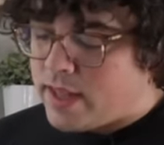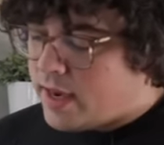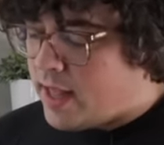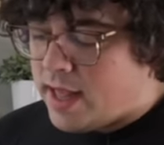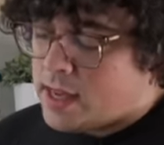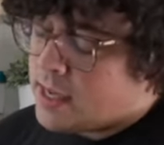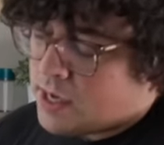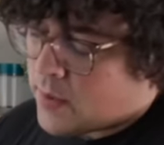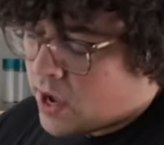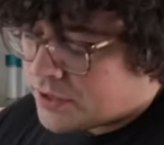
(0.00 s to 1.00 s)
And
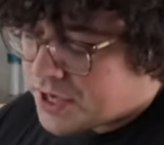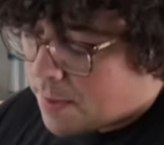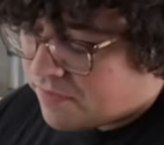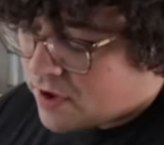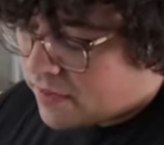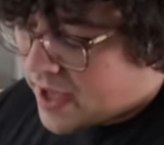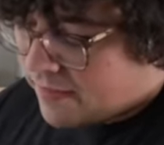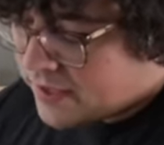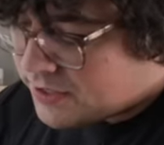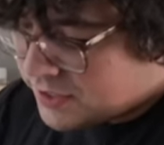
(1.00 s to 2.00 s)
anyway, on top of all
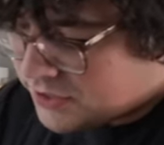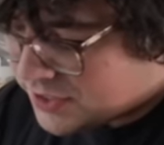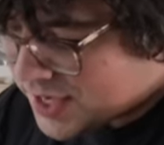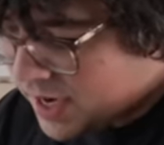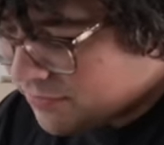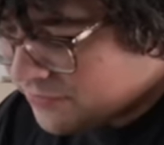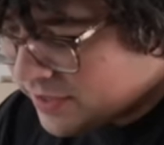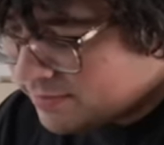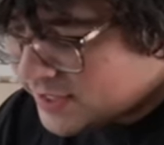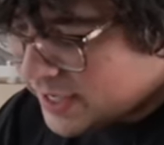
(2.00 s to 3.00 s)
that, this is just kind of
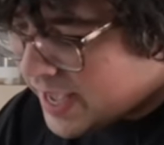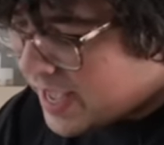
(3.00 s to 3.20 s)
flimsy.